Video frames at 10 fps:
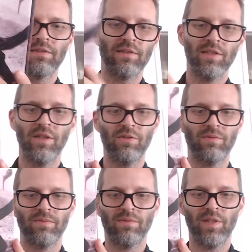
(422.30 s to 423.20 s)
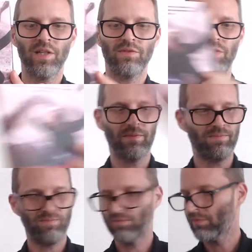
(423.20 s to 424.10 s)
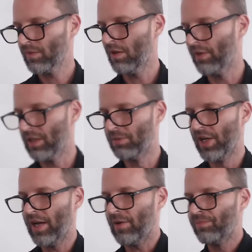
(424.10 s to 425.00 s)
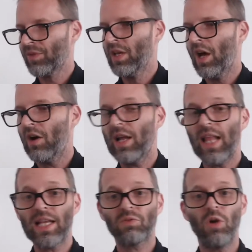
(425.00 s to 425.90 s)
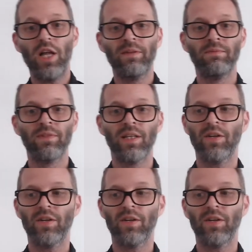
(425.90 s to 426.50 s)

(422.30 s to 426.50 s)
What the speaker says: There you go. Edge of Dawn. Available now. All right, last one.